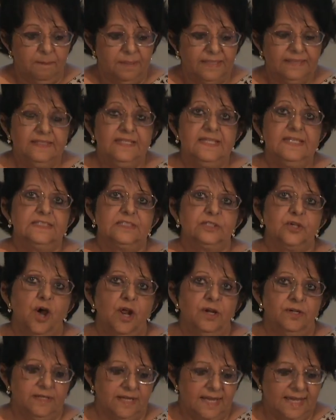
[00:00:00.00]
But these
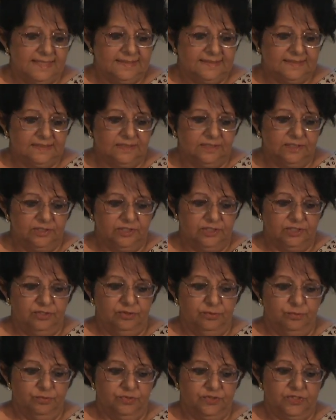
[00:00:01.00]
contacts
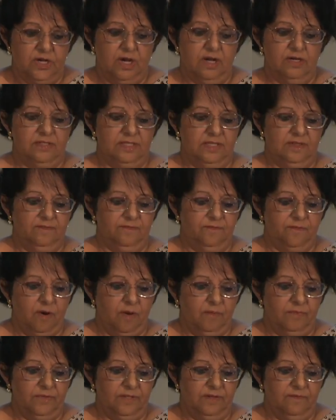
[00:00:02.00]
continued starting
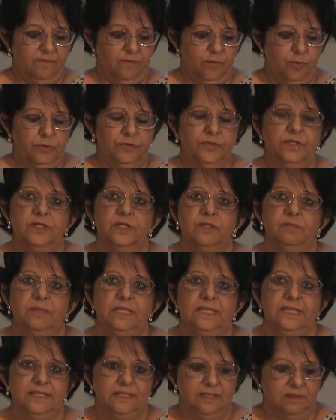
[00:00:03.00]
from the fourth, third
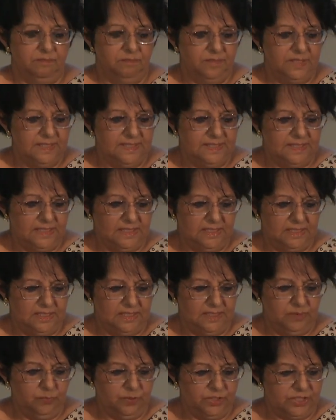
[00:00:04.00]
millennium B C
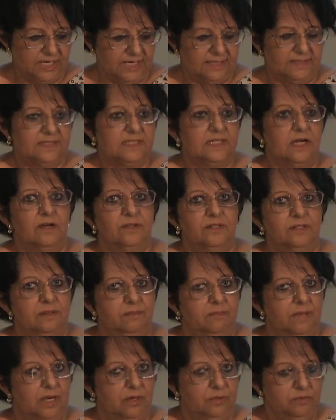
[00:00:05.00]
E, which I started
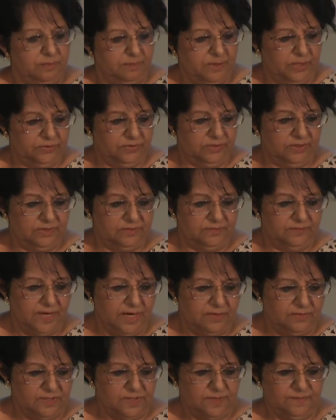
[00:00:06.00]
about, about these
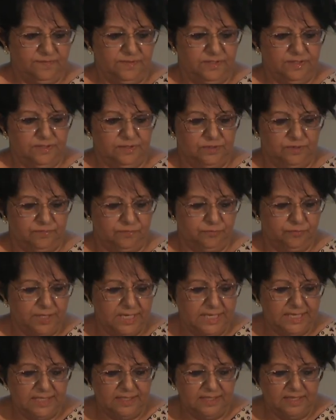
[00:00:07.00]
various spheres of
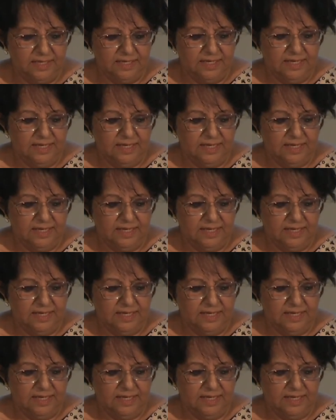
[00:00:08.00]
trade,